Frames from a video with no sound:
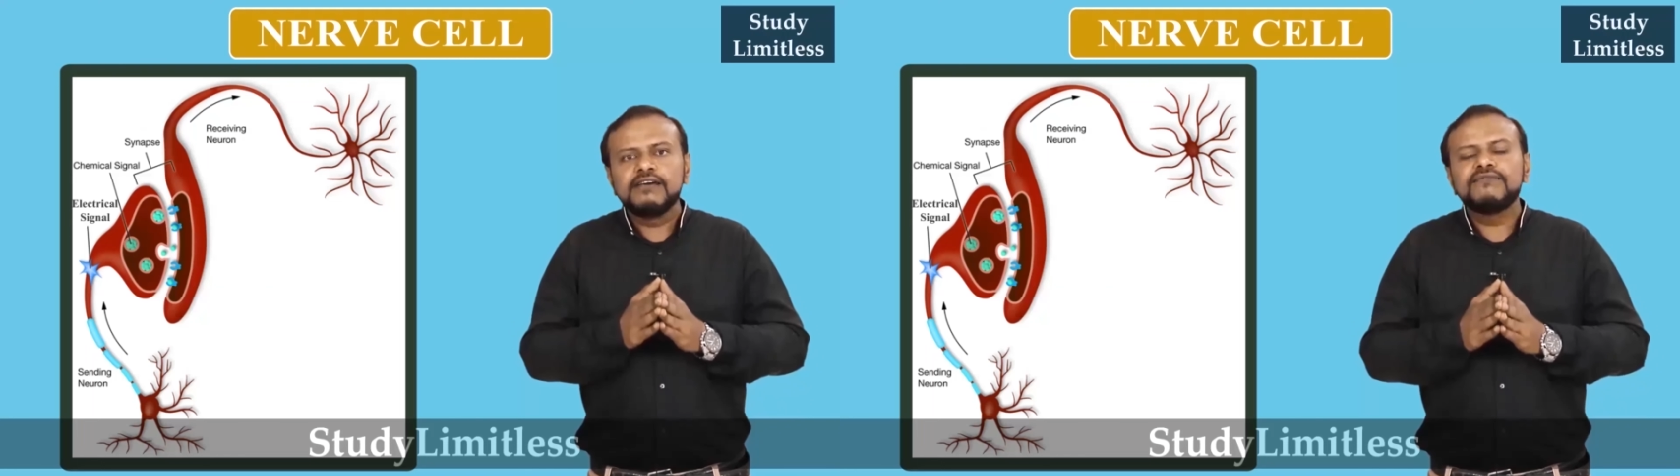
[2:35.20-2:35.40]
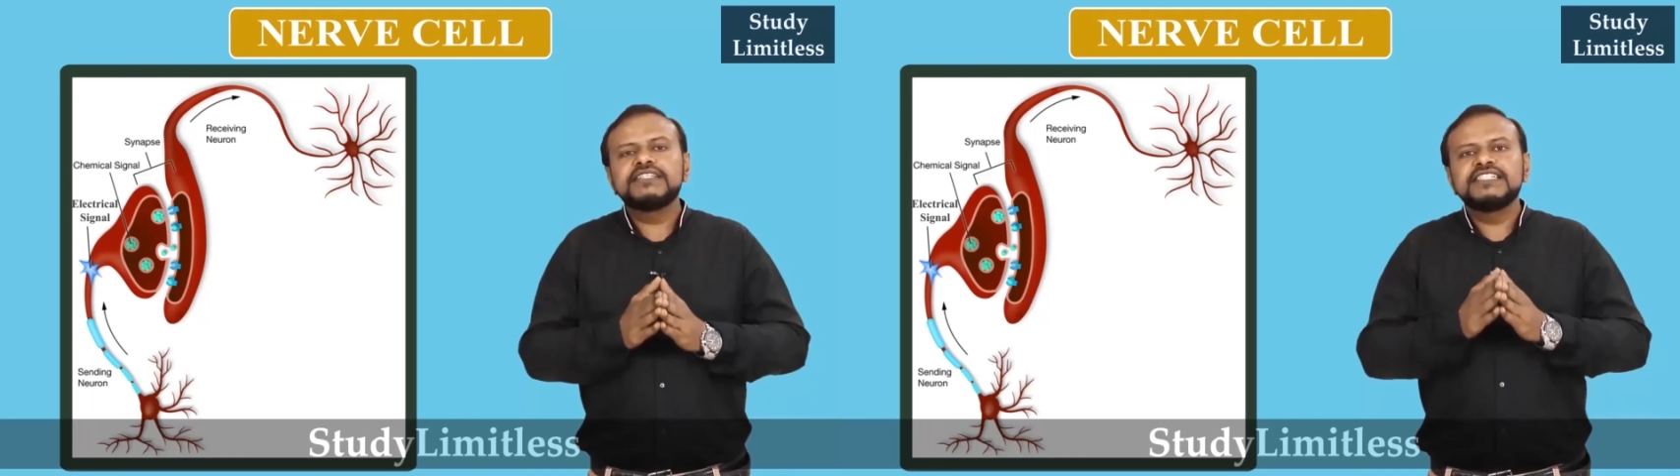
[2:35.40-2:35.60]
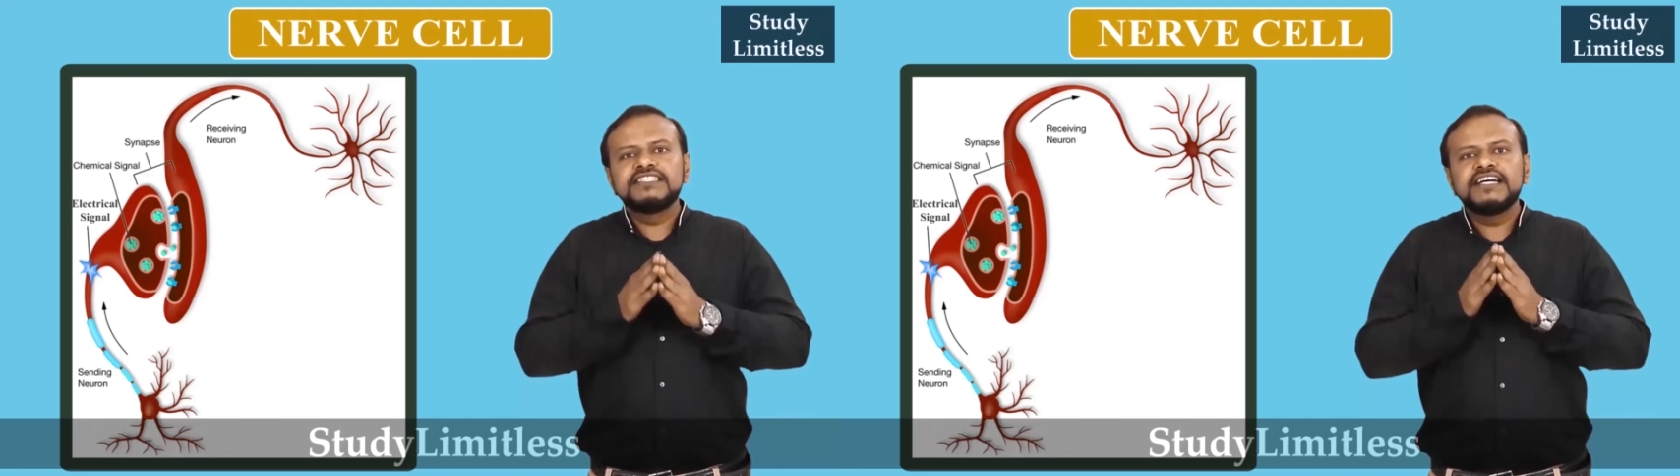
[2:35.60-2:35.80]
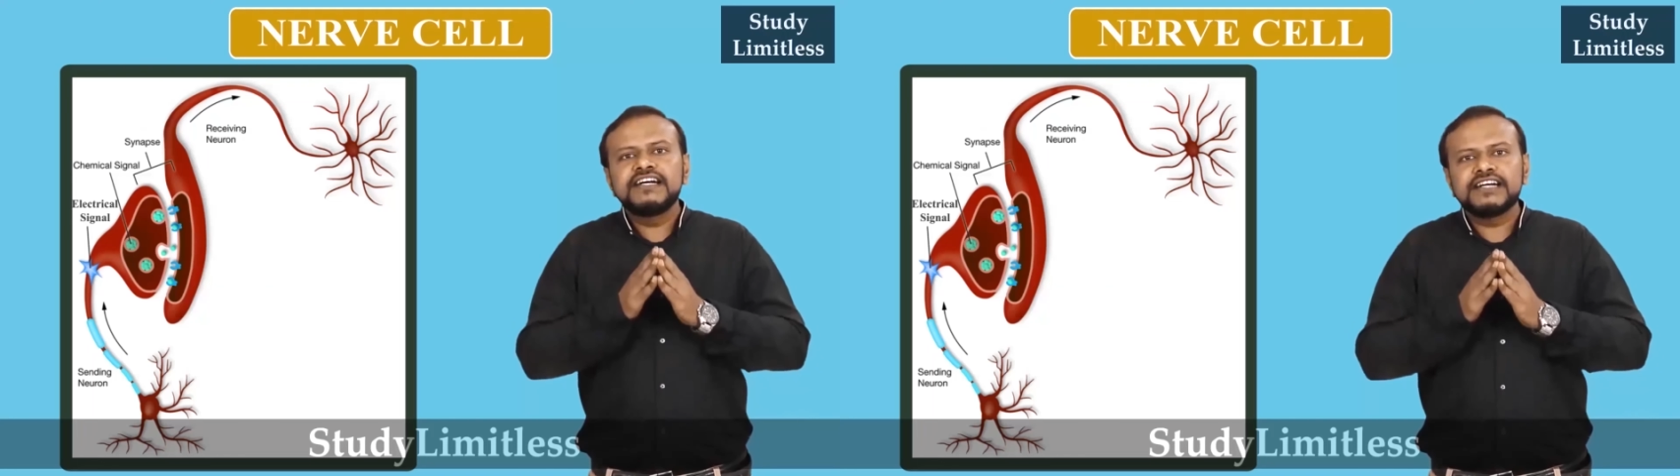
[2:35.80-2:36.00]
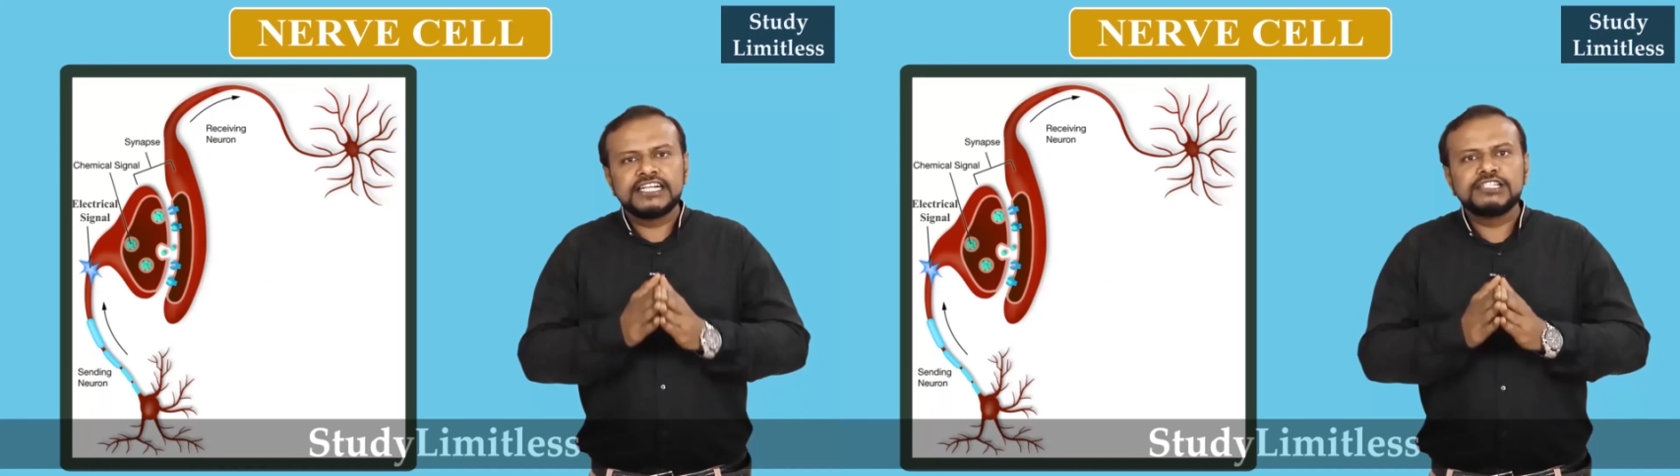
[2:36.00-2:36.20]
which is
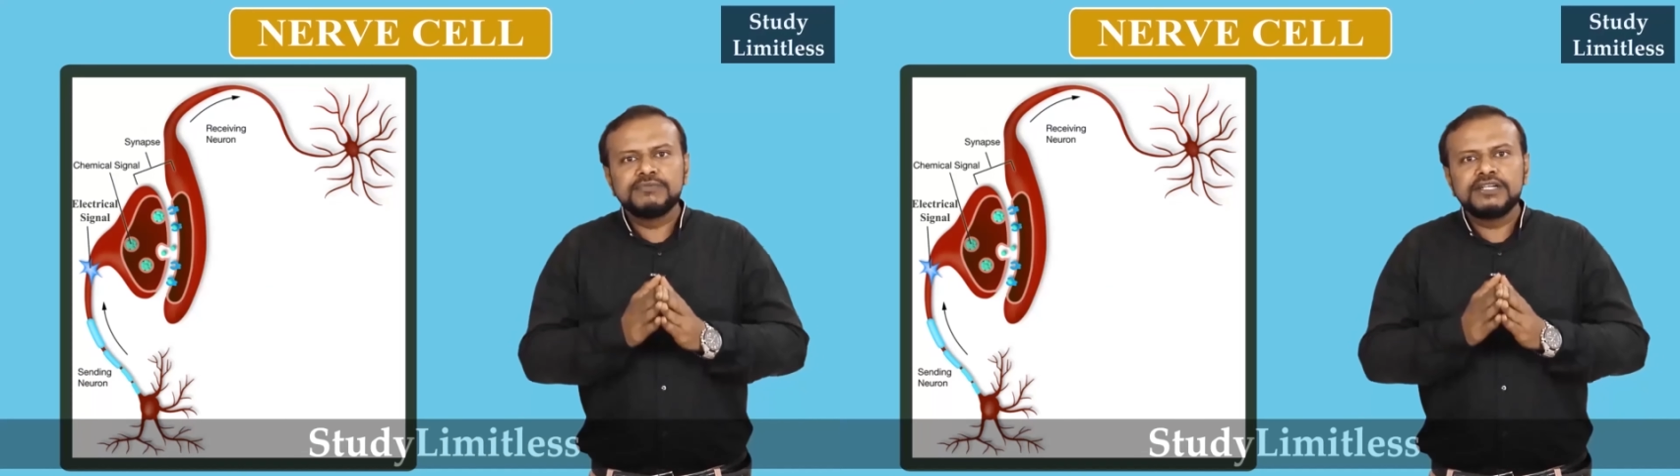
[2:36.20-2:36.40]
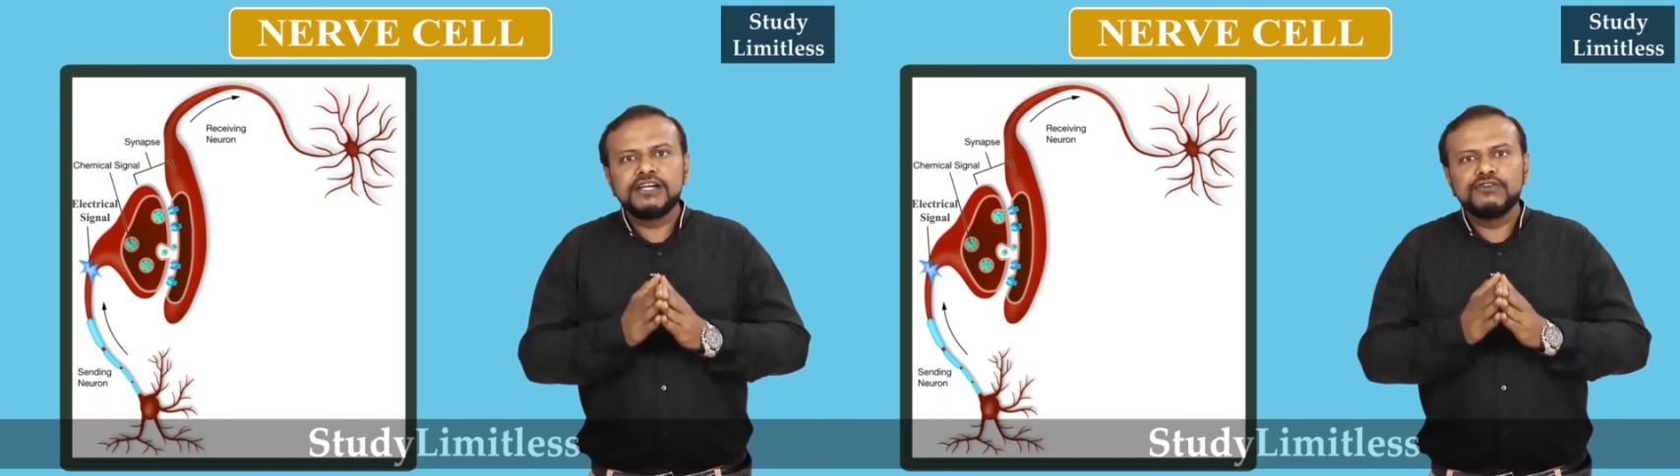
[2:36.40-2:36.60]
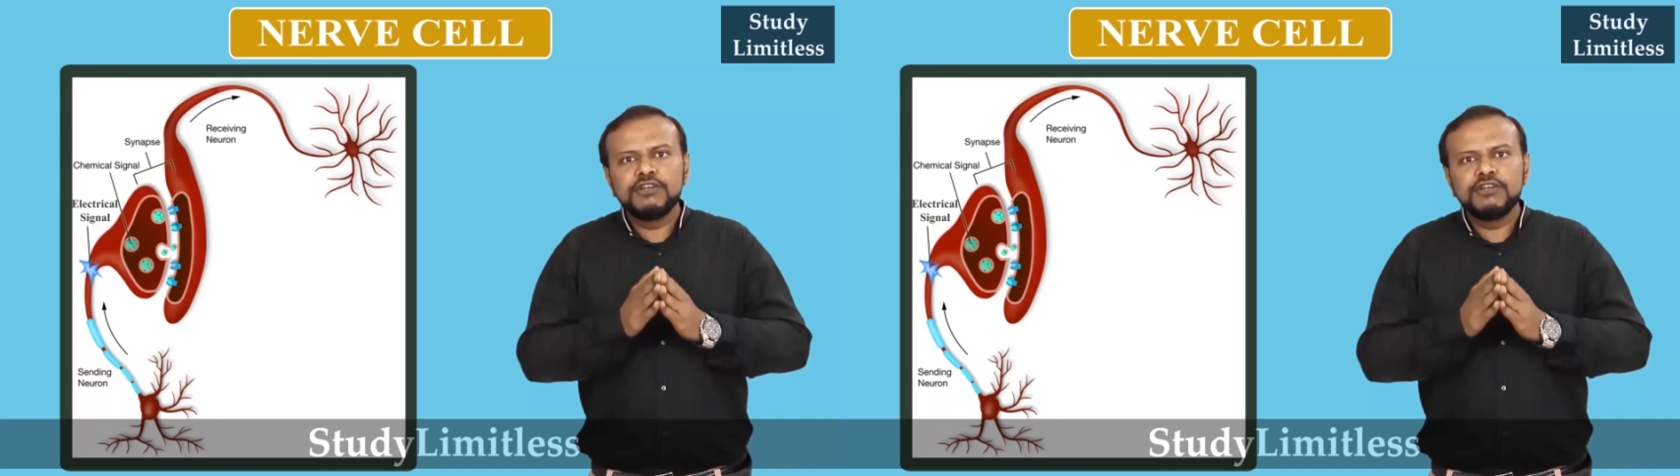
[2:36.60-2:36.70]
then transmitted